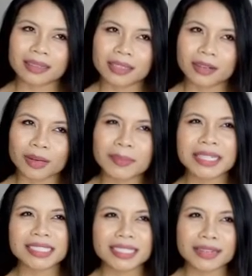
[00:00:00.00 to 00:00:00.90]
I mean,
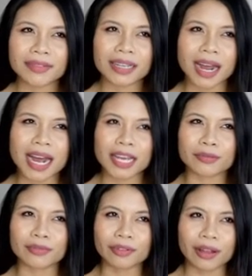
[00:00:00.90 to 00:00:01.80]
it's a different kind
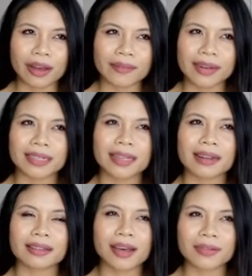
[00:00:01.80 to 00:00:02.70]
of love, and in
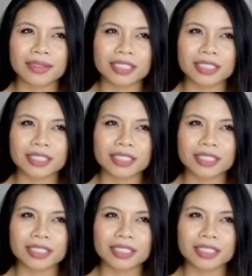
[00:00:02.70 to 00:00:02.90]
that love,